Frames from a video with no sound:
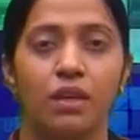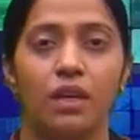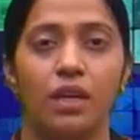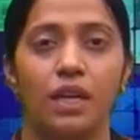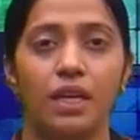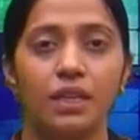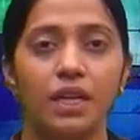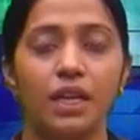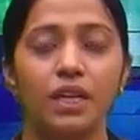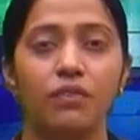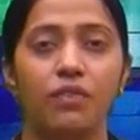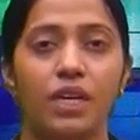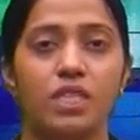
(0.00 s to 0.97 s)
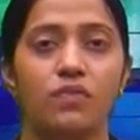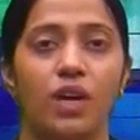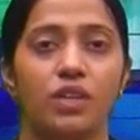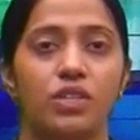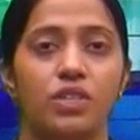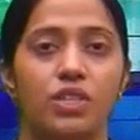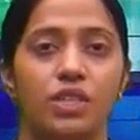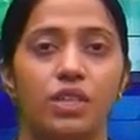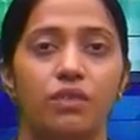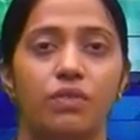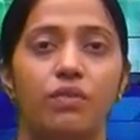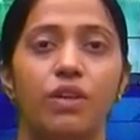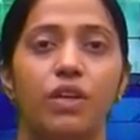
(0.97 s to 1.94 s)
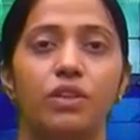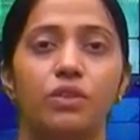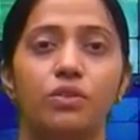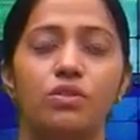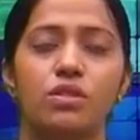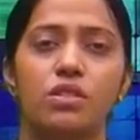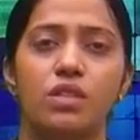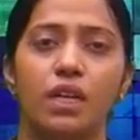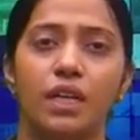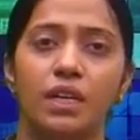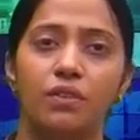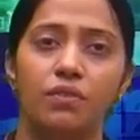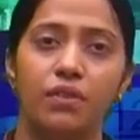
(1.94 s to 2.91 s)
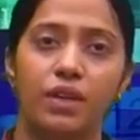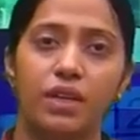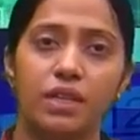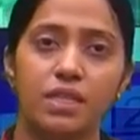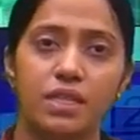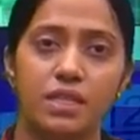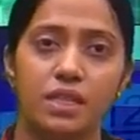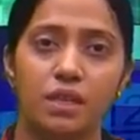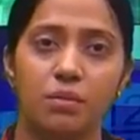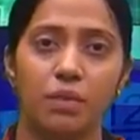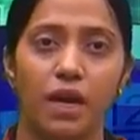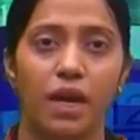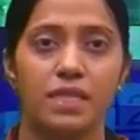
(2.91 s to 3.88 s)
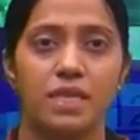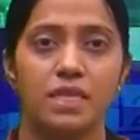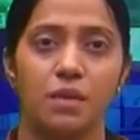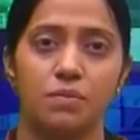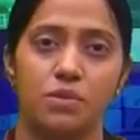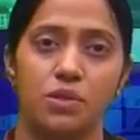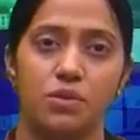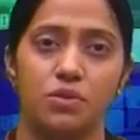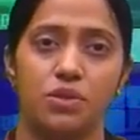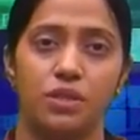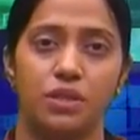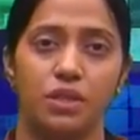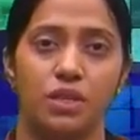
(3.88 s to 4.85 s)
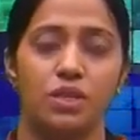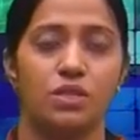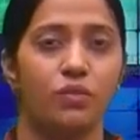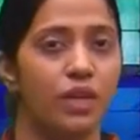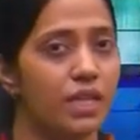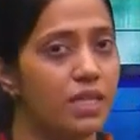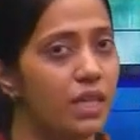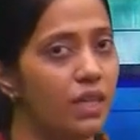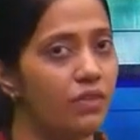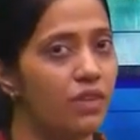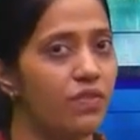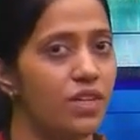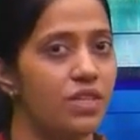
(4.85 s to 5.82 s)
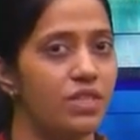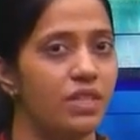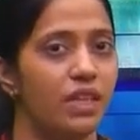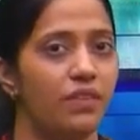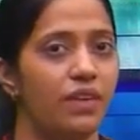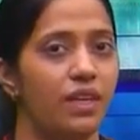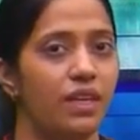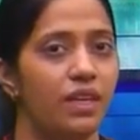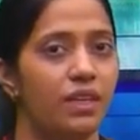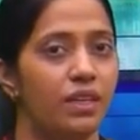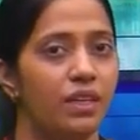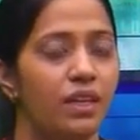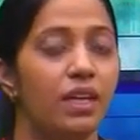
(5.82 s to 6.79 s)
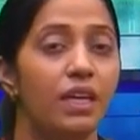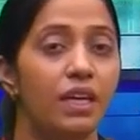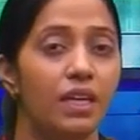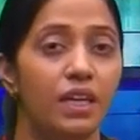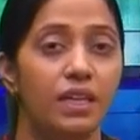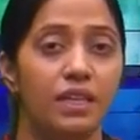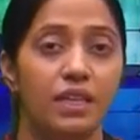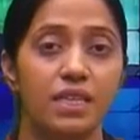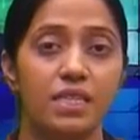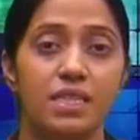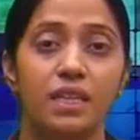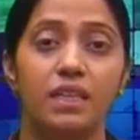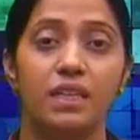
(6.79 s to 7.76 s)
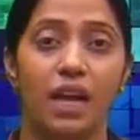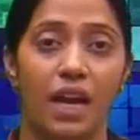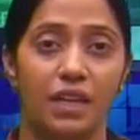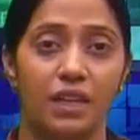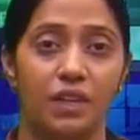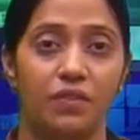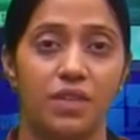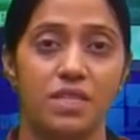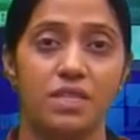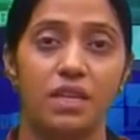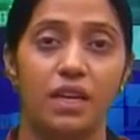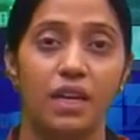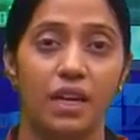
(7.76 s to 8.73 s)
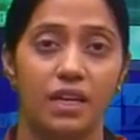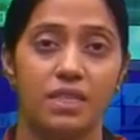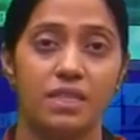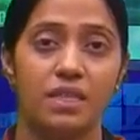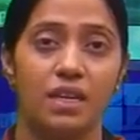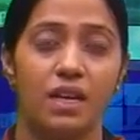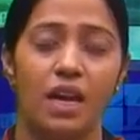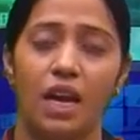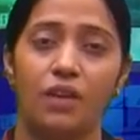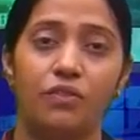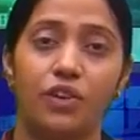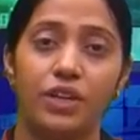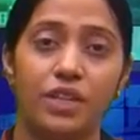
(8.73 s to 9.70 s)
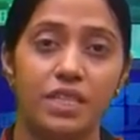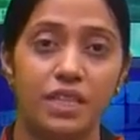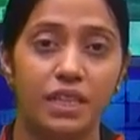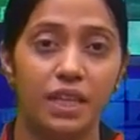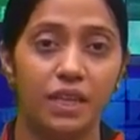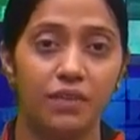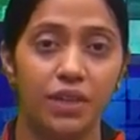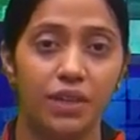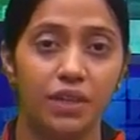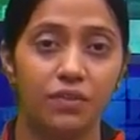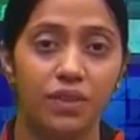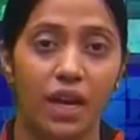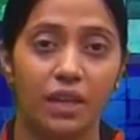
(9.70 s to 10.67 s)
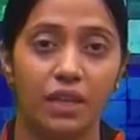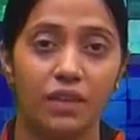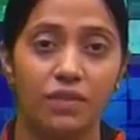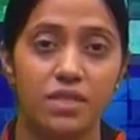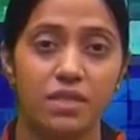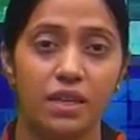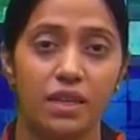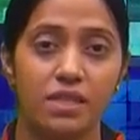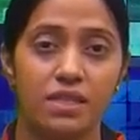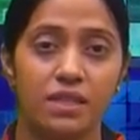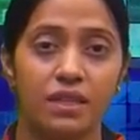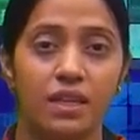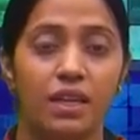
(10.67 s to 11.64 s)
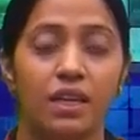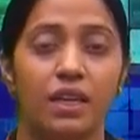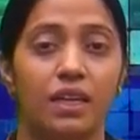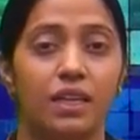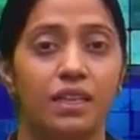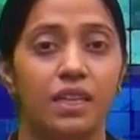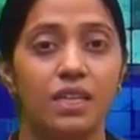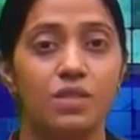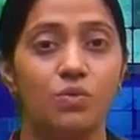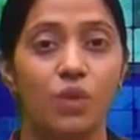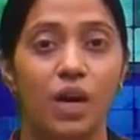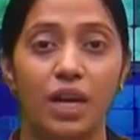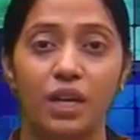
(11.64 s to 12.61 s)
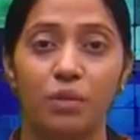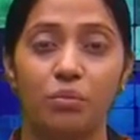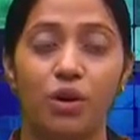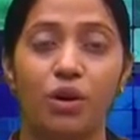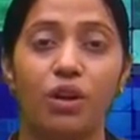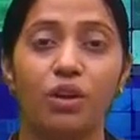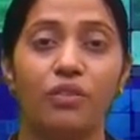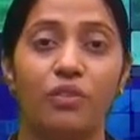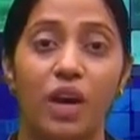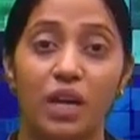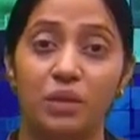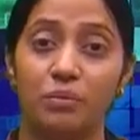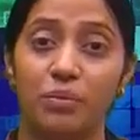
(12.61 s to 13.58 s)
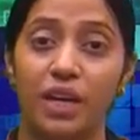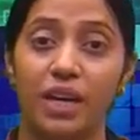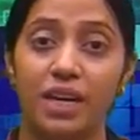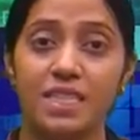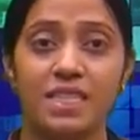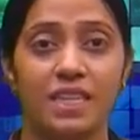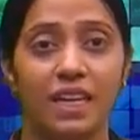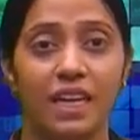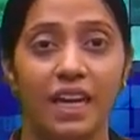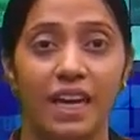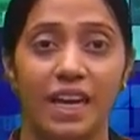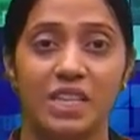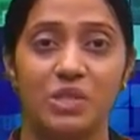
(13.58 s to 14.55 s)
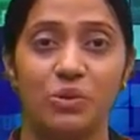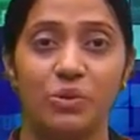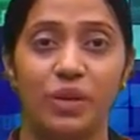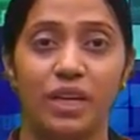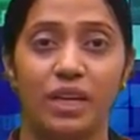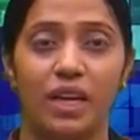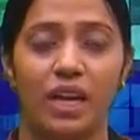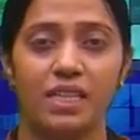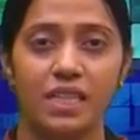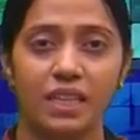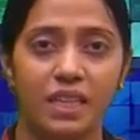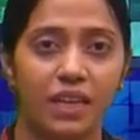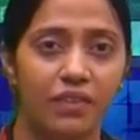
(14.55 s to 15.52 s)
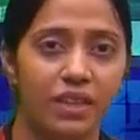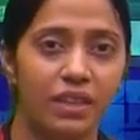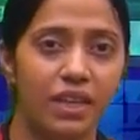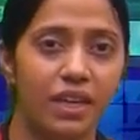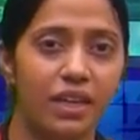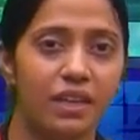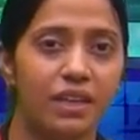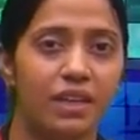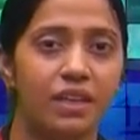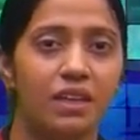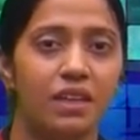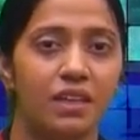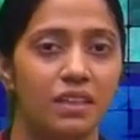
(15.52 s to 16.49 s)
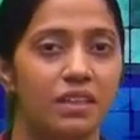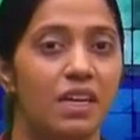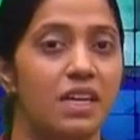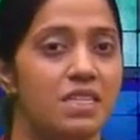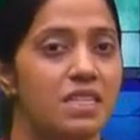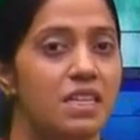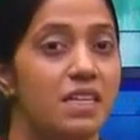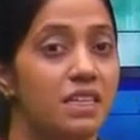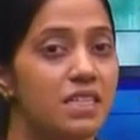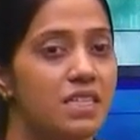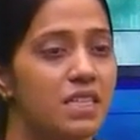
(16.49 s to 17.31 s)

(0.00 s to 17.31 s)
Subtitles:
In the inverse function, we will use the inverse term as a substitution. So what is the inverse function given here? It is tan inverse x. And what is the derivative of tan inverse x? It is 1 upon 1 plus x square. Is it given there? Yes, it is